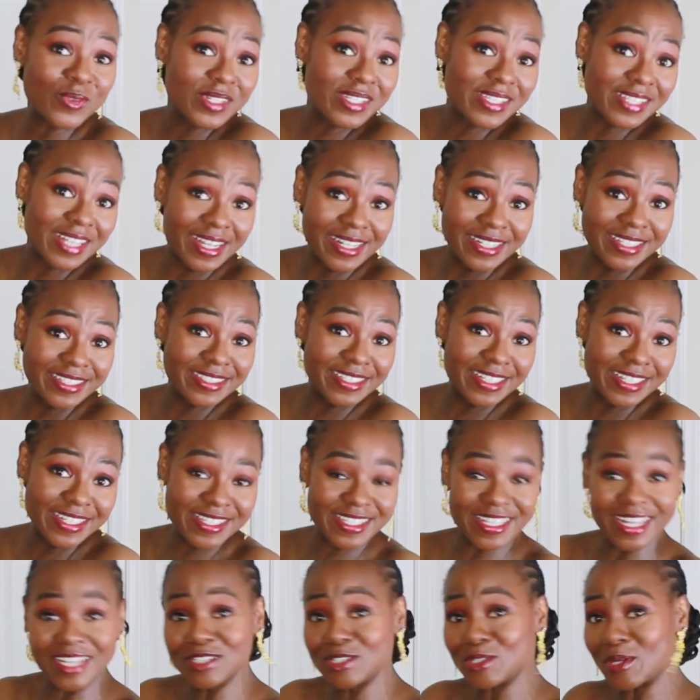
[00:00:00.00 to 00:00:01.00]
restyling this
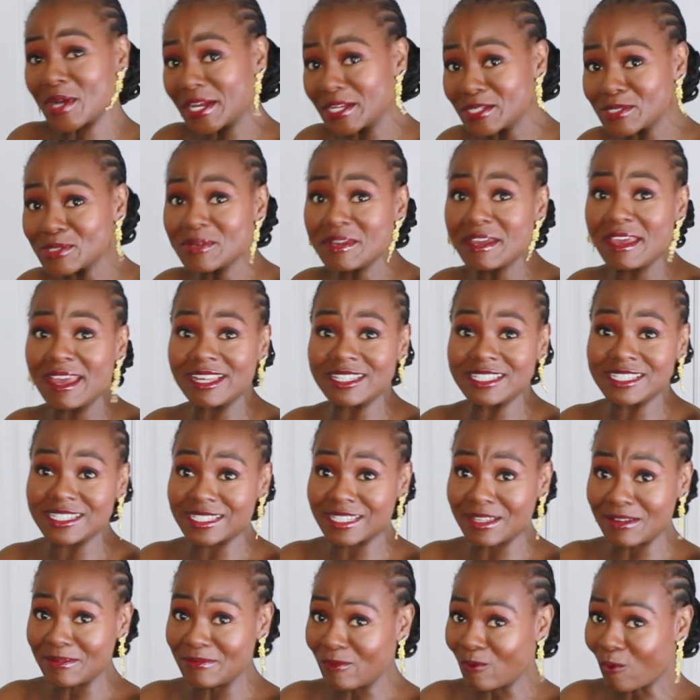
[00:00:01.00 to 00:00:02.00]
and trying to get
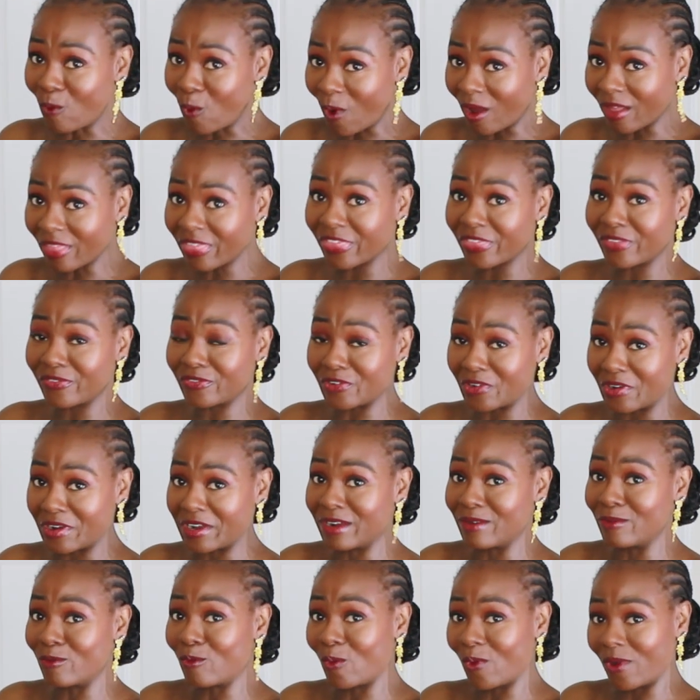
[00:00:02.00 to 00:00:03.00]
the worth for
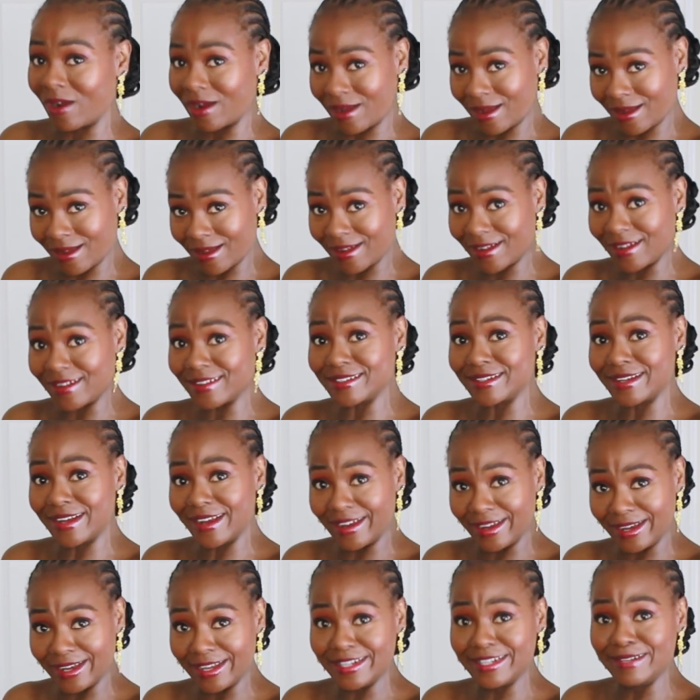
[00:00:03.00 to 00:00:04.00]
our
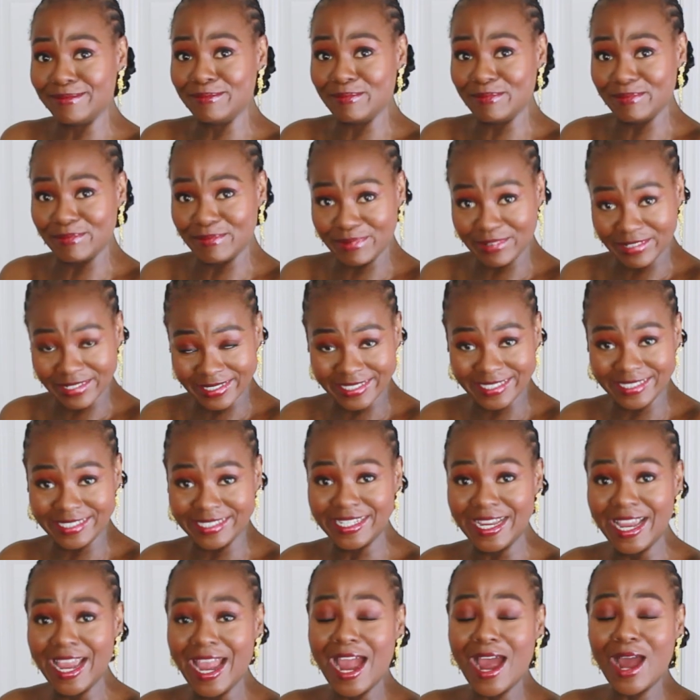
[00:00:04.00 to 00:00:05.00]
hard-earned money.
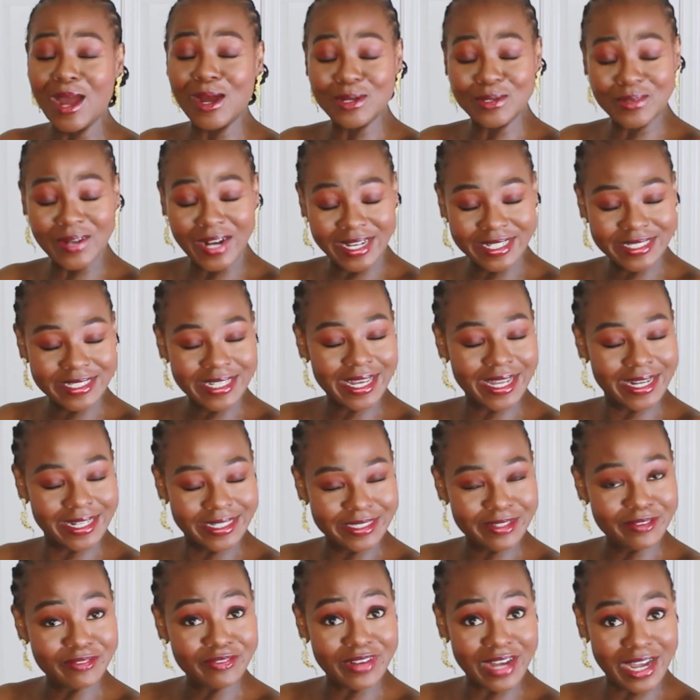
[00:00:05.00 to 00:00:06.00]
All right, getting
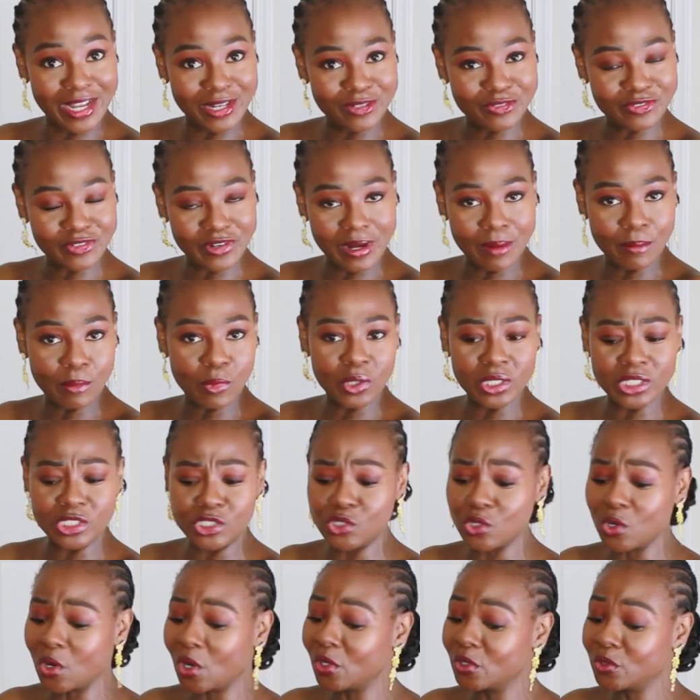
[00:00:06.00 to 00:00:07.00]
the value for our money.
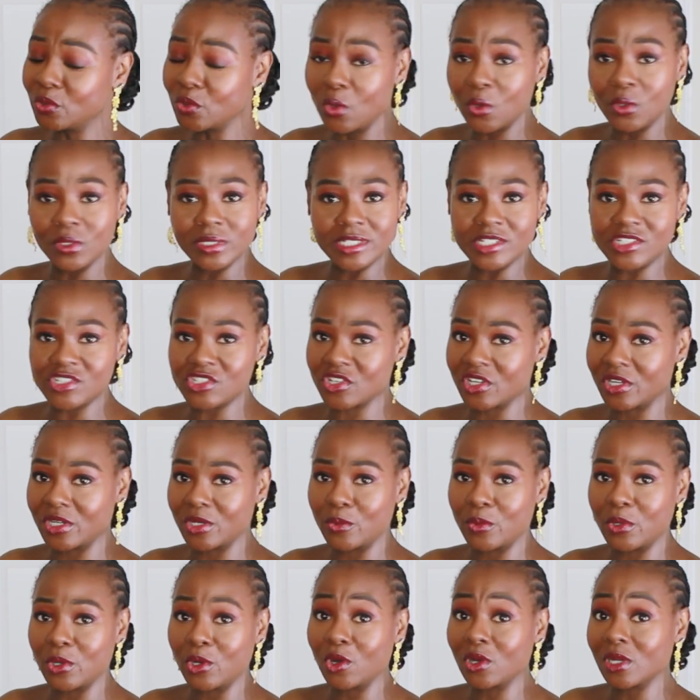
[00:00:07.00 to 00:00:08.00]
You all know on this channel
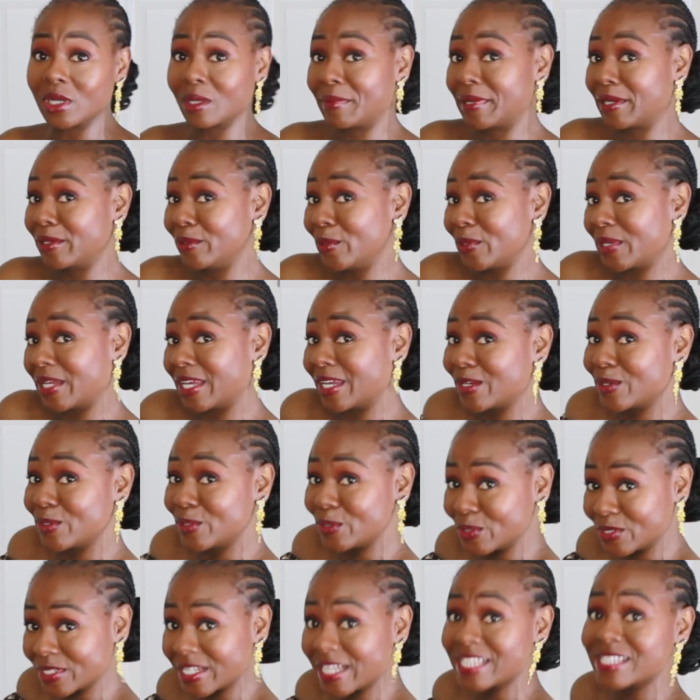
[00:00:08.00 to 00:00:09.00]
we're all about looking
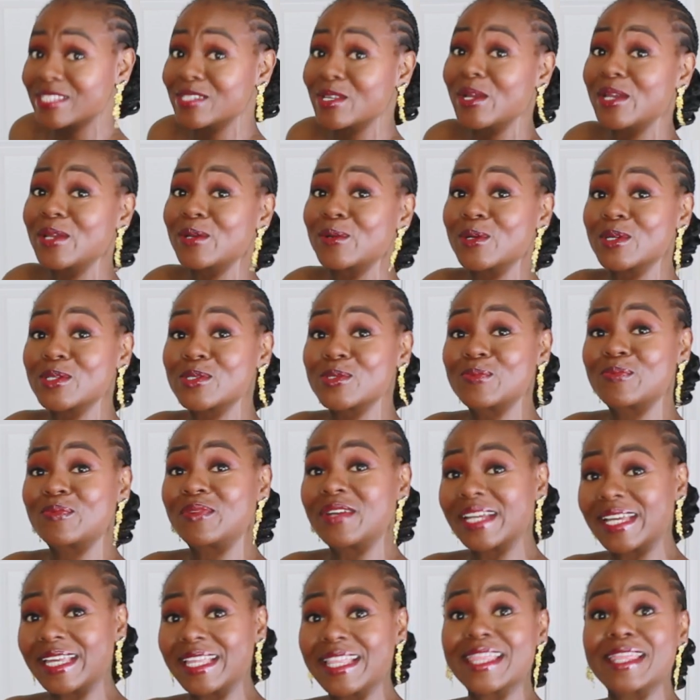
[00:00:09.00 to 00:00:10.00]
good is not equal to
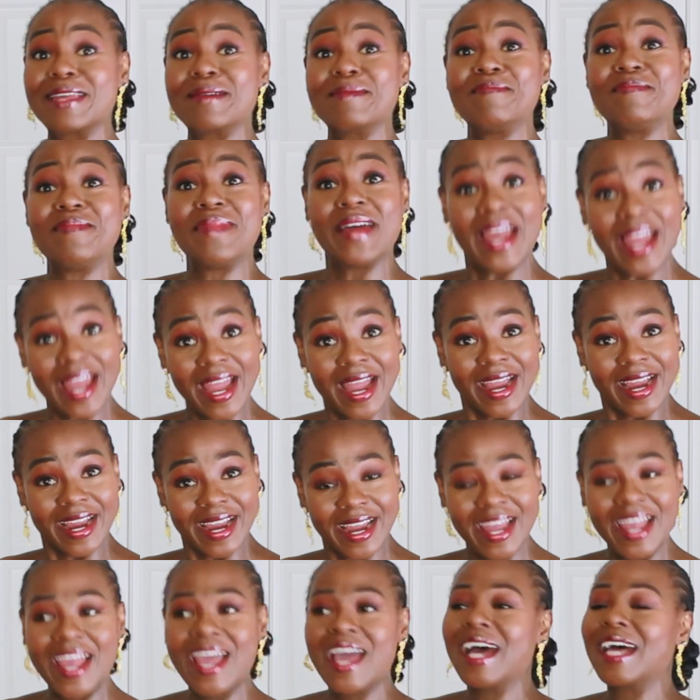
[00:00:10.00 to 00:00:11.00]
breaking the bank,
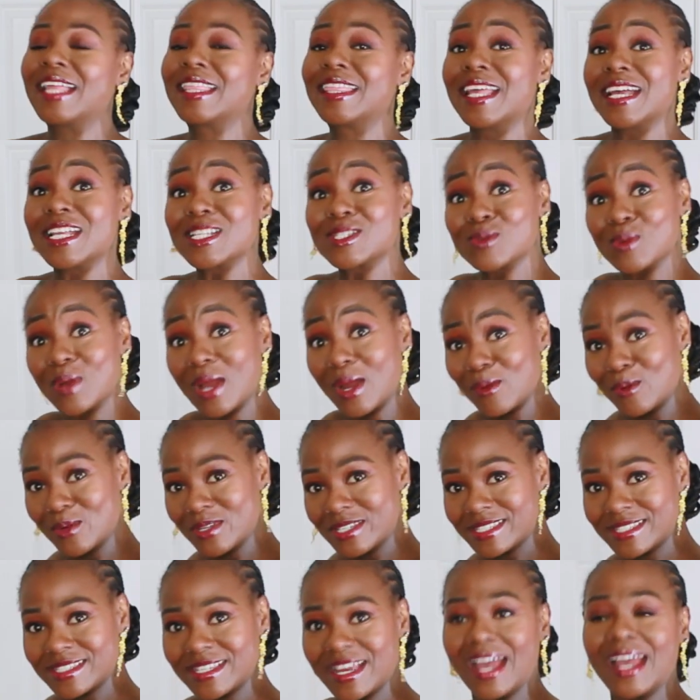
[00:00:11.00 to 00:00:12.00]
and that's why we
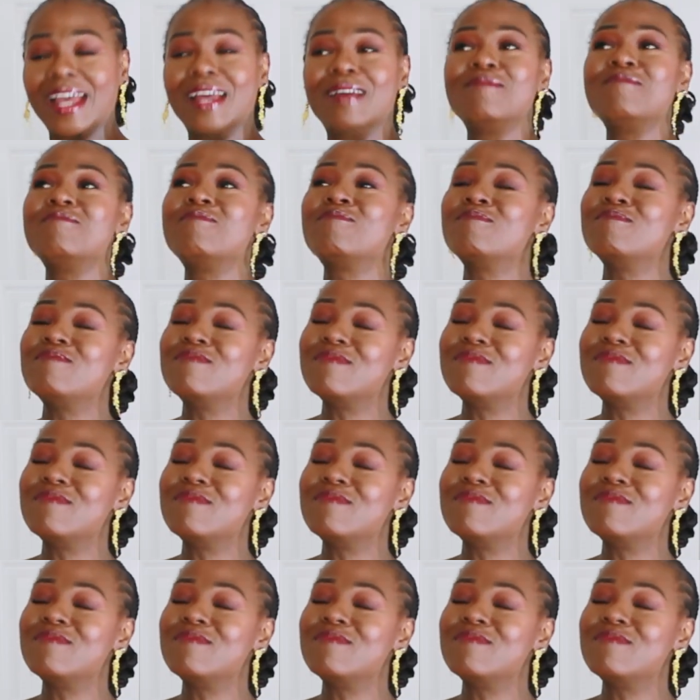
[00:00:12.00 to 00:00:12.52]
style